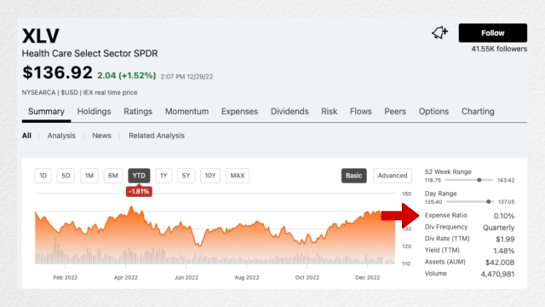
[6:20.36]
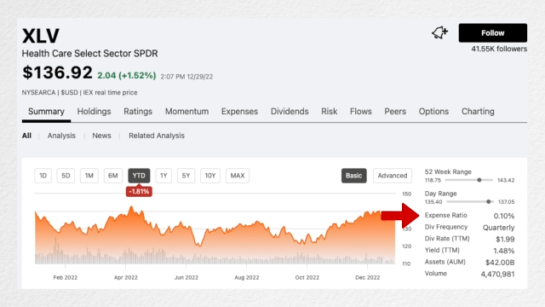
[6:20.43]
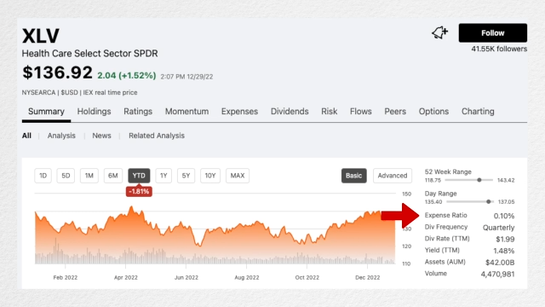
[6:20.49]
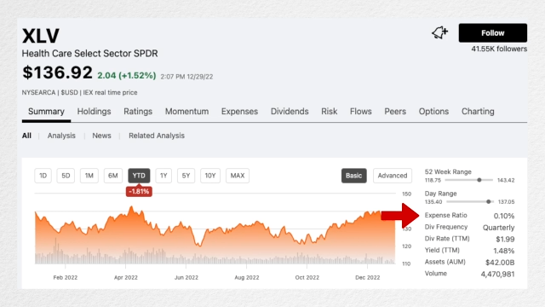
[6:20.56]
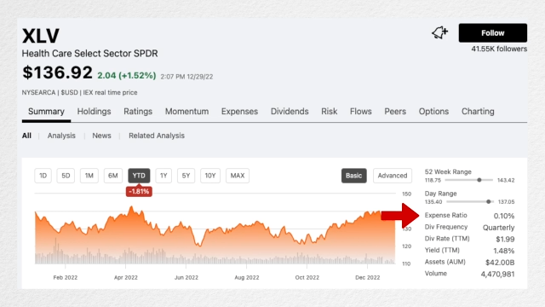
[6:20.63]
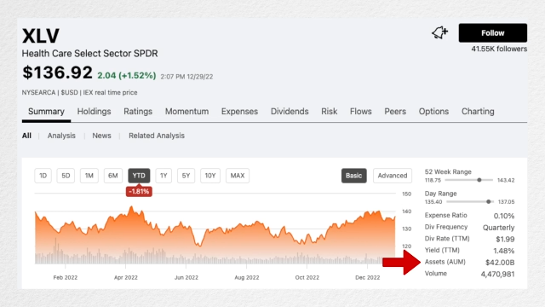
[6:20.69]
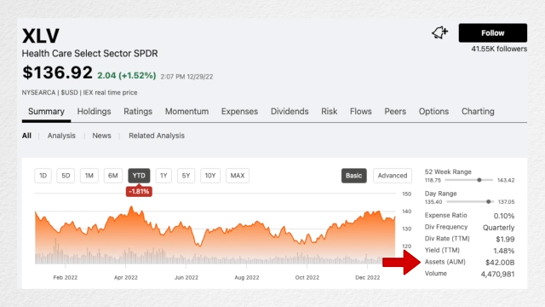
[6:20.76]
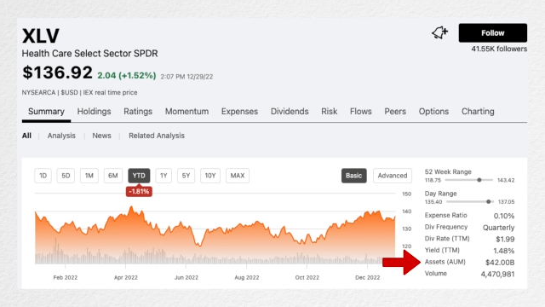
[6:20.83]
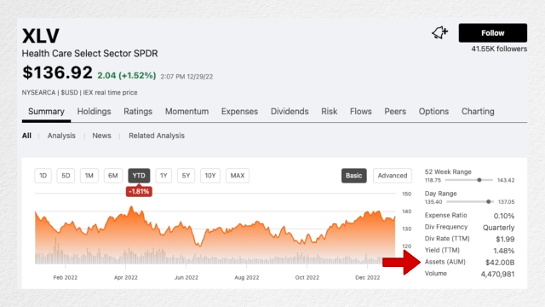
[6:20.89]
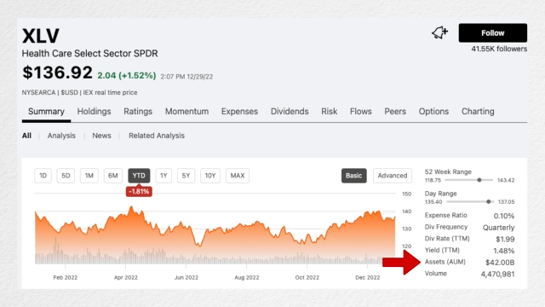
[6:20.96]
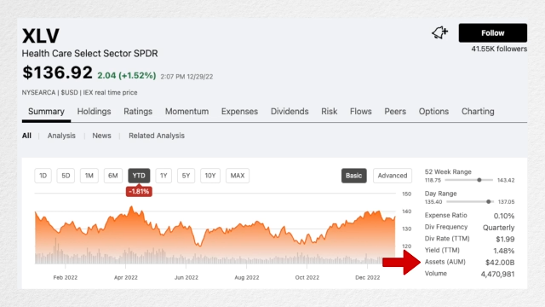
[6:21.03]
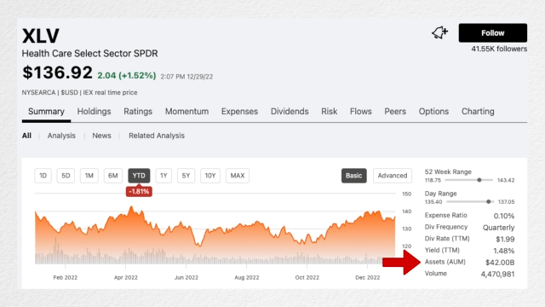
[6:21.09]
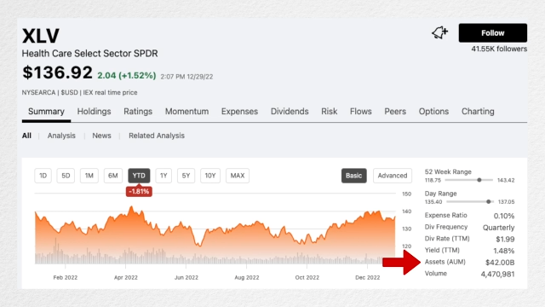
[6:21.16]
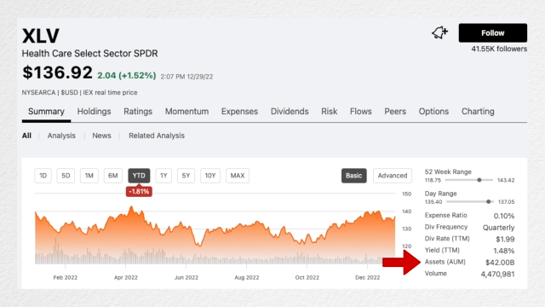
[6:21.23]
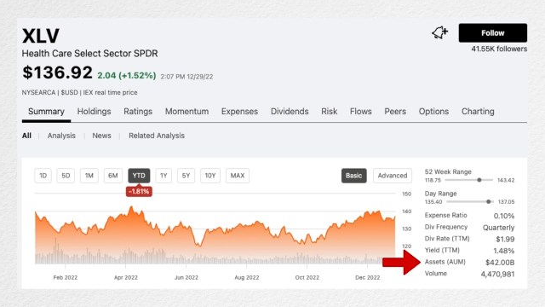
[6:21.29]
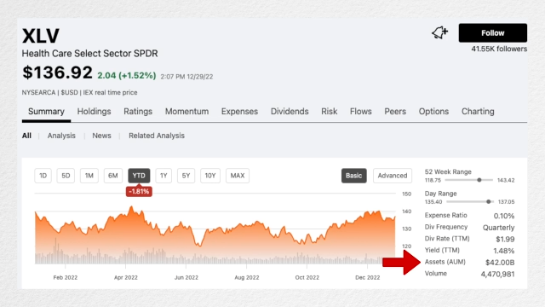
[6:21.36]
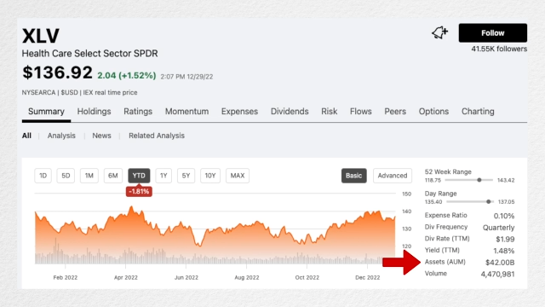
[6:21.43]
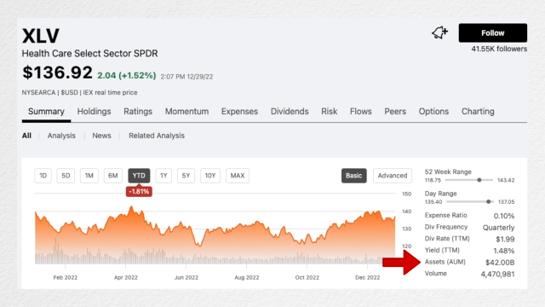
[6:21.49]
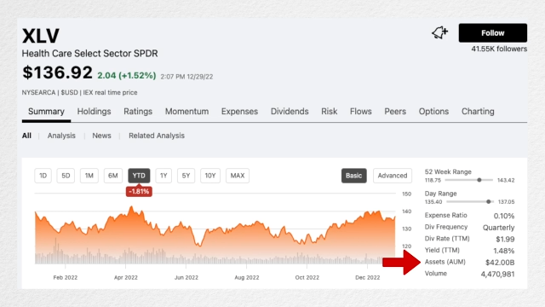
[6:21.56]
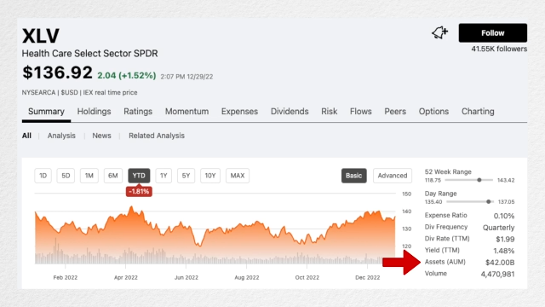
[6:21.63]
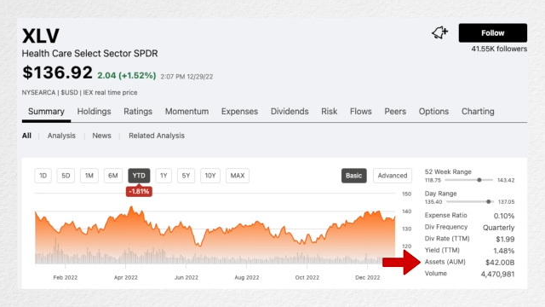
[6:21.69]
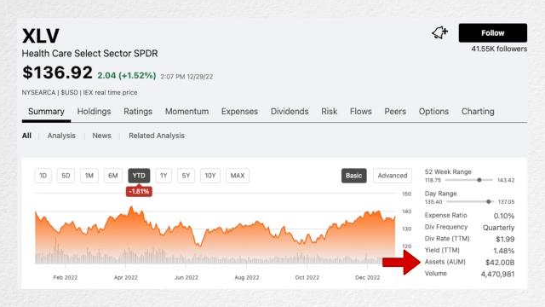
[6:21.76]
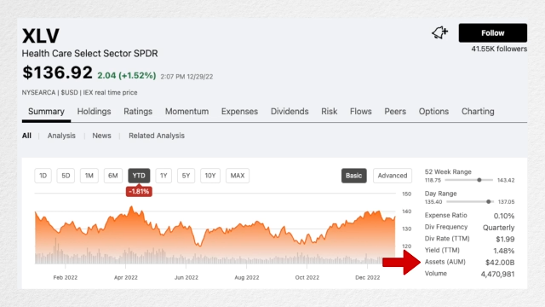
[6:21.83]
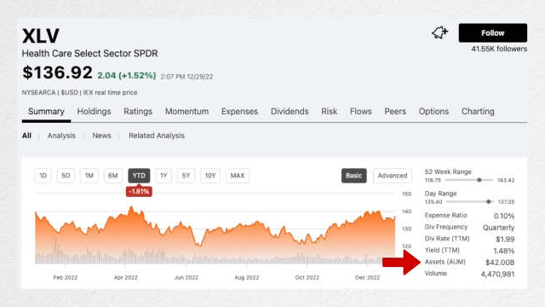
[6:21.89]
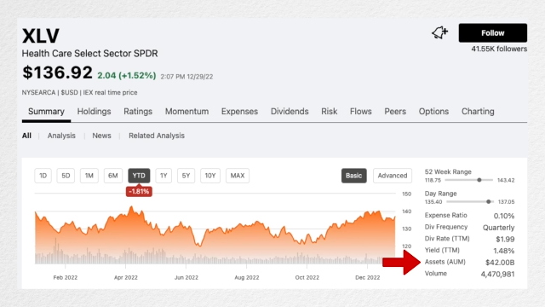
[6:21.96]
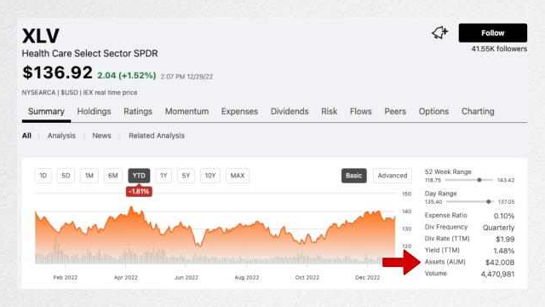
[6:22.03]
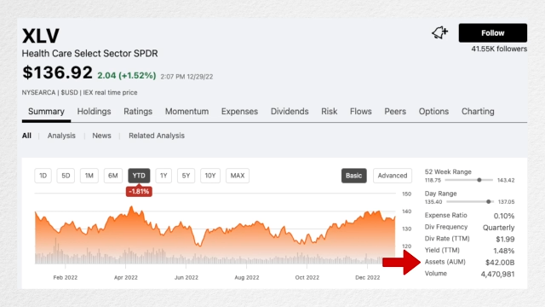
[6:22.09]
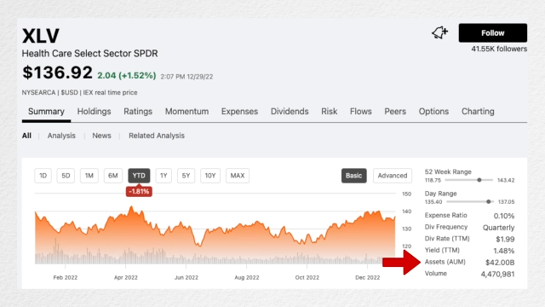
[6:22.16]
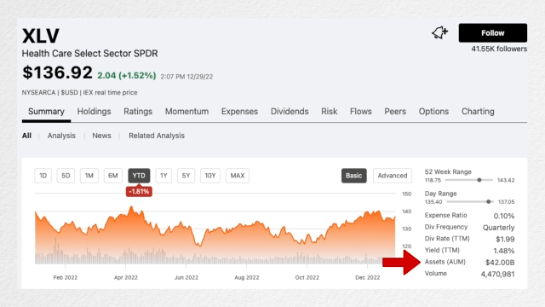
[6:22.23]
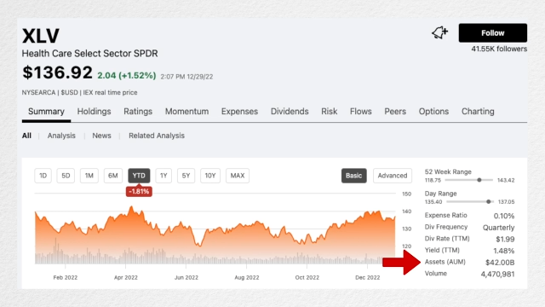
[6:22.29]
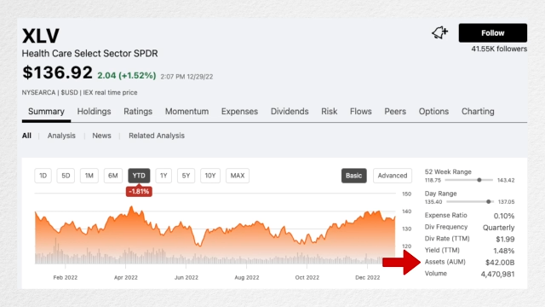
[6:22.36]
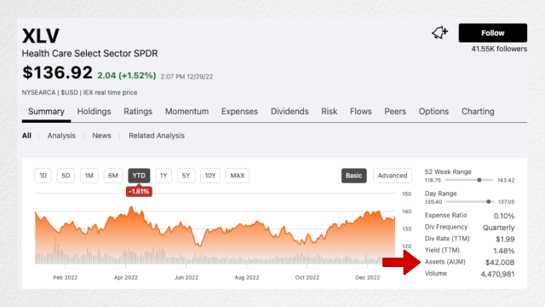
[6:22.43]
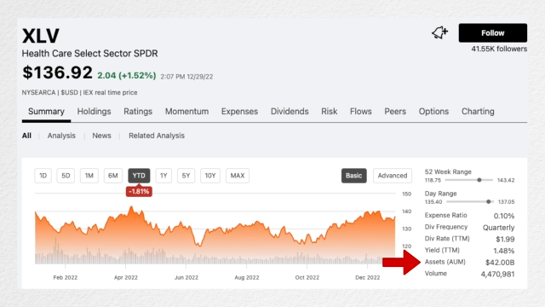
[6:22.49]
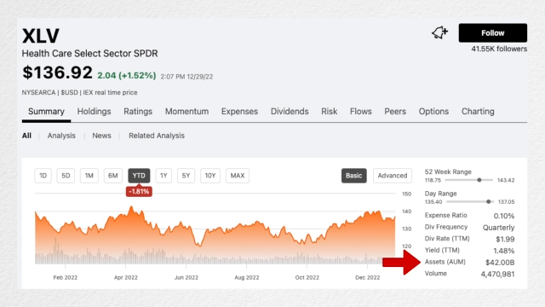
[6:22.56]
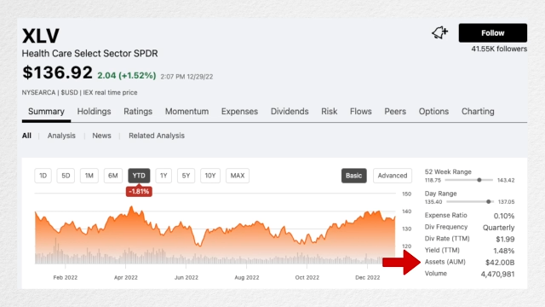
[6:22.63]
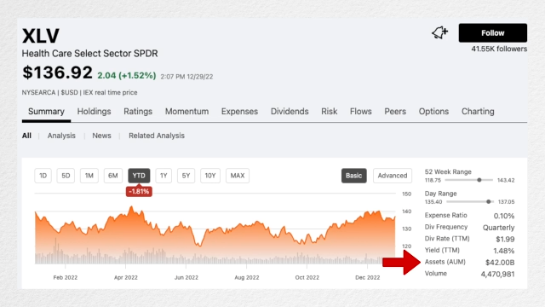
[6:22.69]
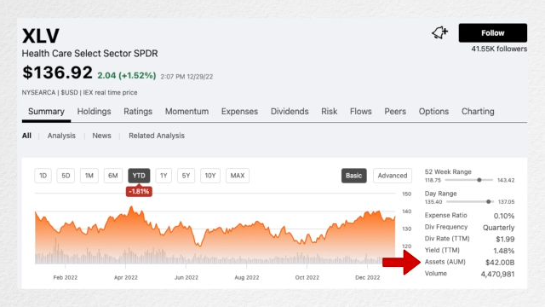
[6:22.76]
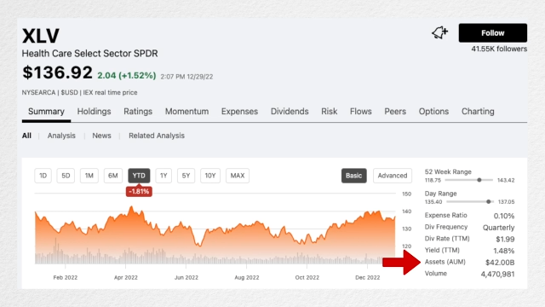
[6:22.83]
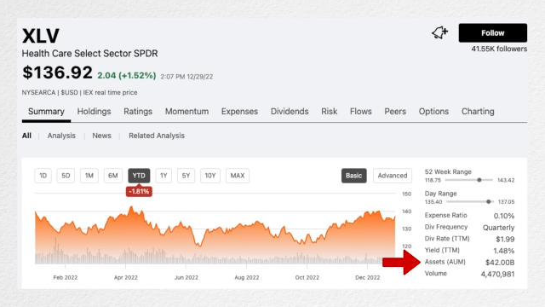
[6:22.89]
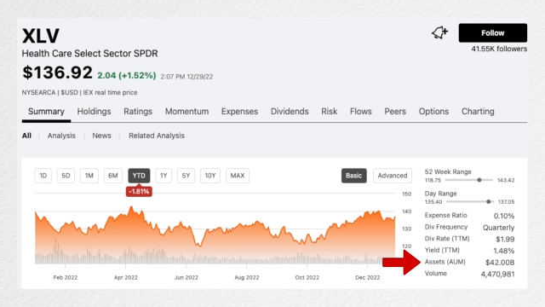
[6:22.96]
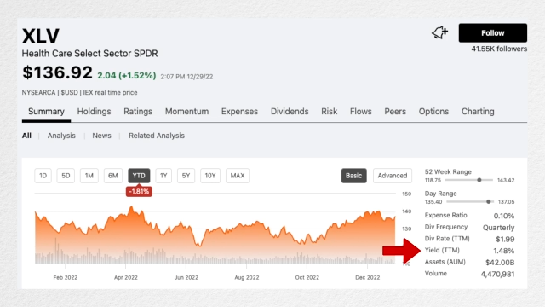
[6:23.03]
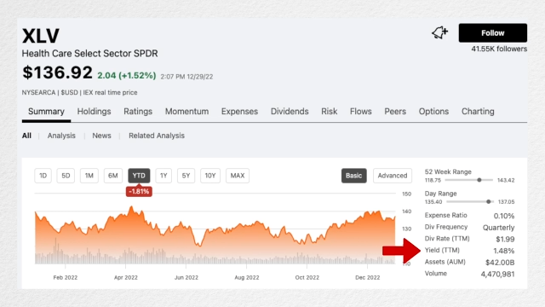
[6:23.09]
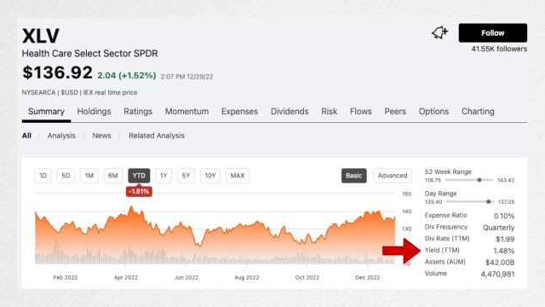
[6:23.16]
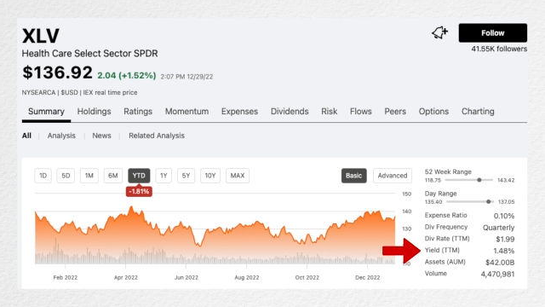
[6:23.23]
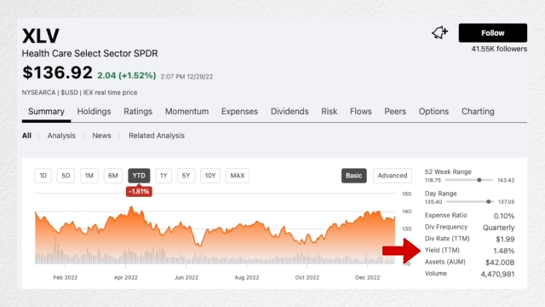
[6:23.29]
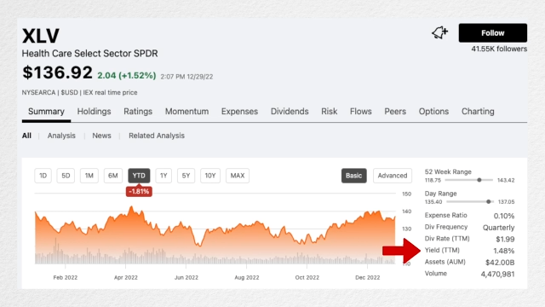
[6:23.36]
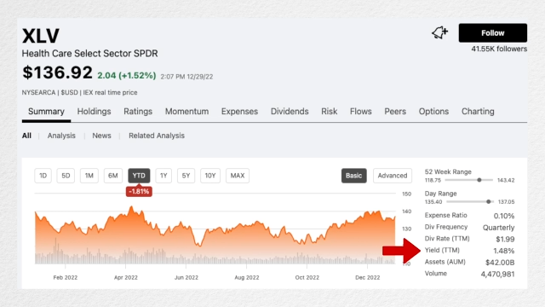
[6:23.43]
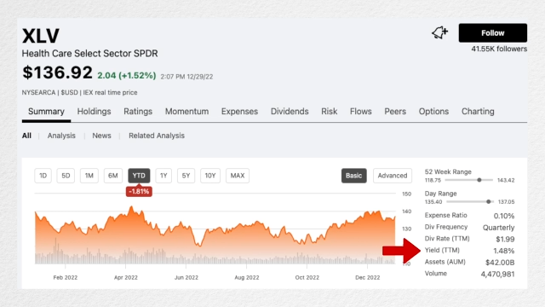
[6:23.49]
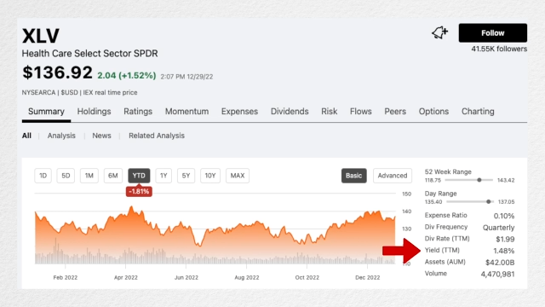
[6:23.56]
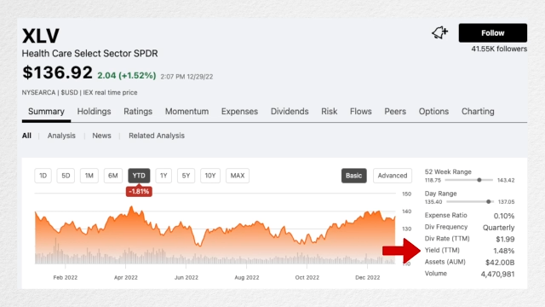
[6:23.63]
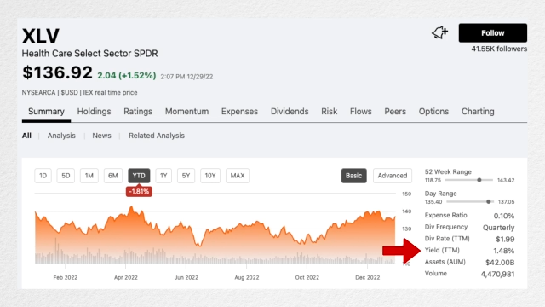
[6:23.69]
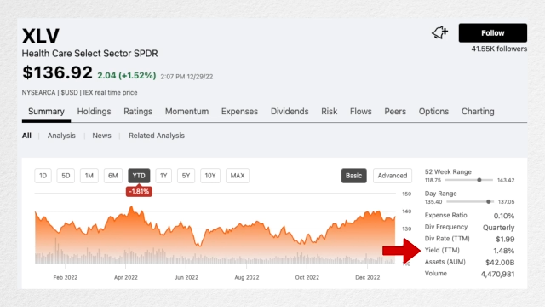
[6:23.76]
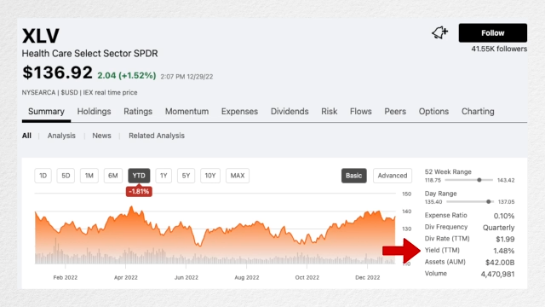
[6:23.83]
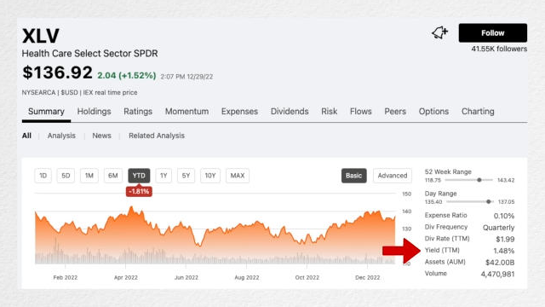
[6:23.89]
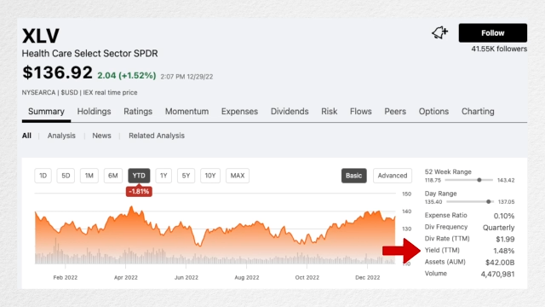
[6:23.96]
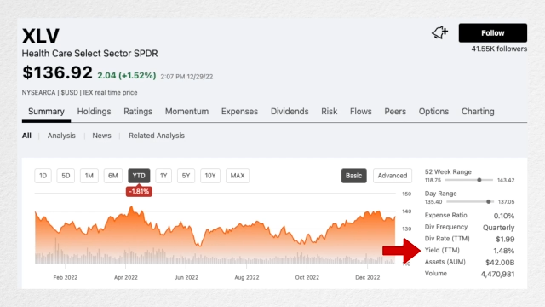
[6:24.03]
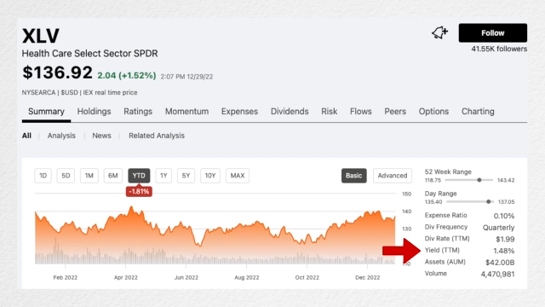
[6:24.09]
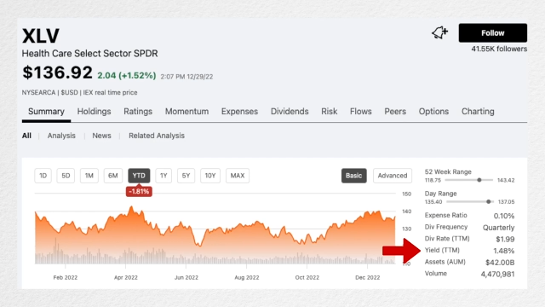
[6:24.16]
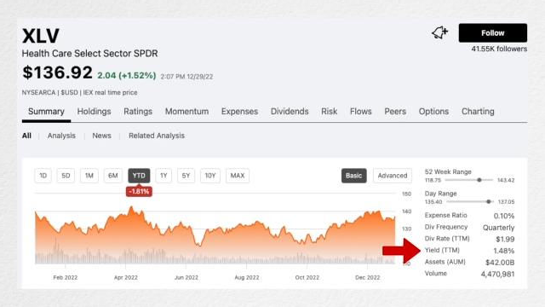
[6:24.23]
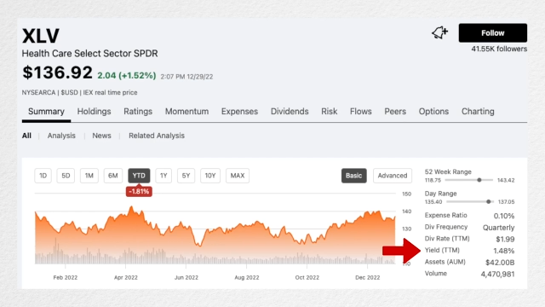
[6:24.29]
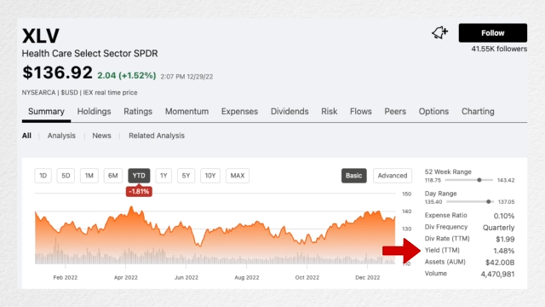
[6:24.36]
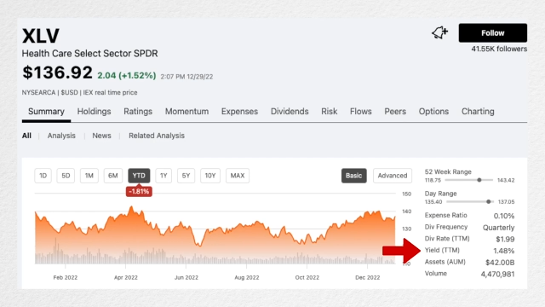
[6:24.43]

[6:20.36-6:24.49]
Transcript: (no speaker visible)